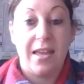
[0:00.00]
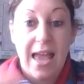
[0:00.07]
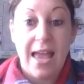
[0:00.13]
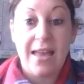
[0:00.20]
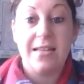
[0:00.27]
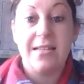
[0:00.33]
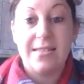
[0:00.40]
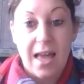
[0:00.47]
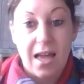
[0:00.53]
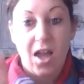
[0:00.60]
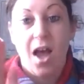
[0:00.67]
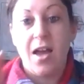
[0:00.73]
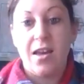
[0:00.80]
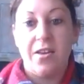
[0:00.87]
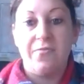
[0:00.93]
Again, it's that
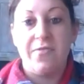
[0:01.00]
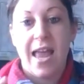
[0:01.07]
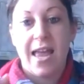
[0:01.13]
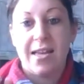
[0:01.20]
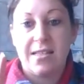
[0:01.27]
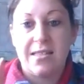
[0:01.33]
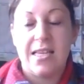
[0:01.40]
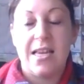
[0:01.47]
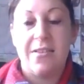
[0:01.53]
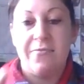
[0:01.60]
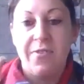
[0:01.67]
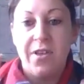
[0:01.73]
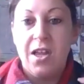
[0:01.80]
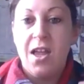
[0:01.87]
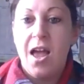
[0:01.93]
kind of
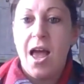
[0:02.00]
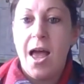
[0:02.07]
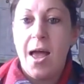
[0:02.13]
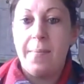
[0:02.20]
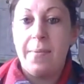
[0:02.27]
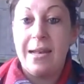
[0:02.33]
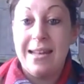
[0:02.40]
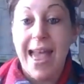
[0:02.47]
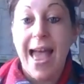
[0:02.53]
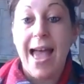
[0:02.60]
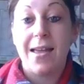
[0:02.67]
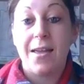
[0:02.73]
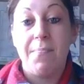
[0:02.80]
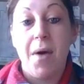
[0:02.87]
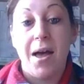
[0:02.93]
negative
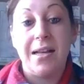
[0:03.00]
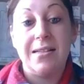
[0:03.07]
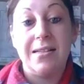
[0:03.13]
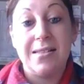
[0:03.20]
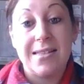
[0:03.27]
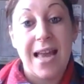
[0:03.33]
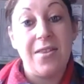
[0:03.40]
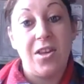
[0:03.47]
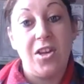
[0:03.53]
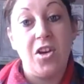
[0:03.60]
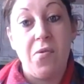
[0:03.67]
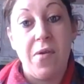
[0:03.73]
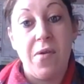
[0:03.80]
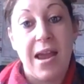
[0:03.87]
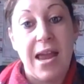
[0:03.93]
lack mindset that
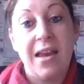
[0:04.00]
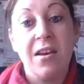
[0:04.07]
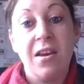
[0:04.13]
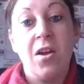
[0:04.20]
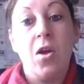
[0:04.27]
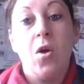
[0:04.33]
you're in.